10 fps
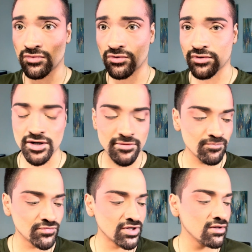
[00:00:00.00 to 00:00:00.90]
Okay,
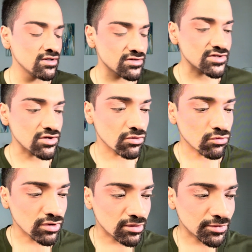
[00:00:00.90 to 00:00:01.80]
so
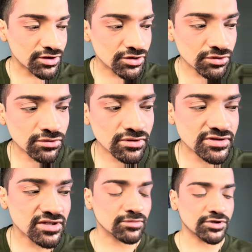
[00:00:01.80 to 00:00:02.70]
what I'm going to do
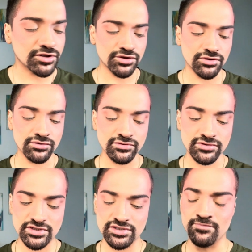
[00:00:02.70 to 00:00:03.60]
is I'm going to
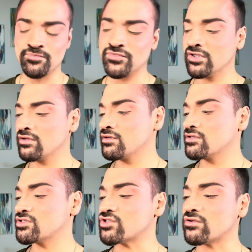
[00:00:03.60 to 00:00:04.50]
use
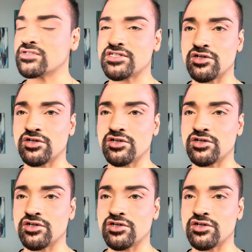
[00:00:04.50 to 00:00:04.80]
Charlotte